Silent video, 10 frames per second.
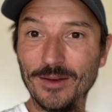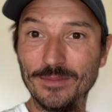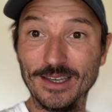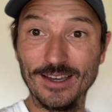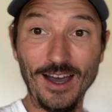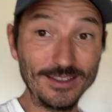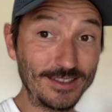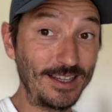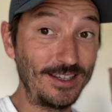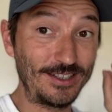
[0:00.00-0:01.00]

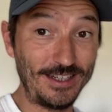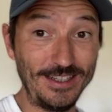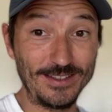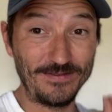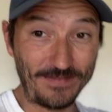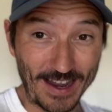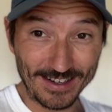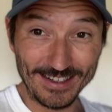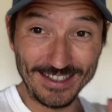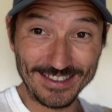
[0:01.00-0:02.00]
because she's
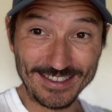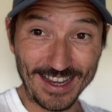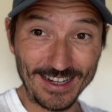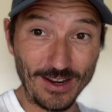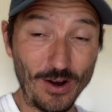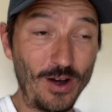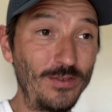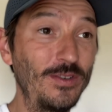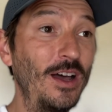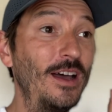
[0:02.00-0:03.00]
finally signing
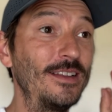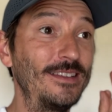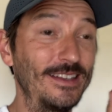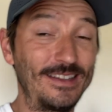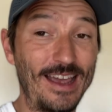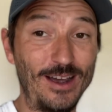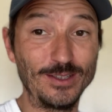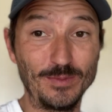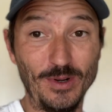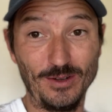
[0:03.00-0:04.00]
off that the
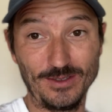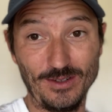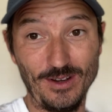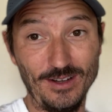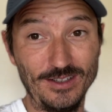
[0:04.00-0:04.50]
house belongs to her.